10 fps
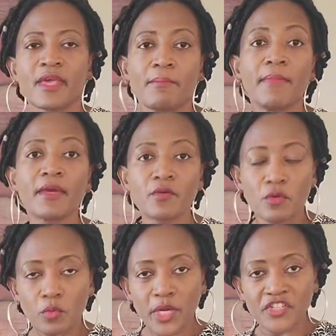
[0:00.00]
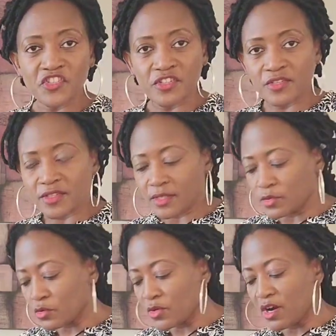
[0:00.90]
mango wedges
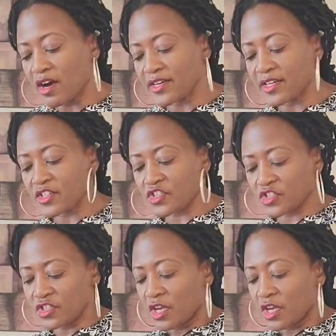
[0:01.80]
to garnish.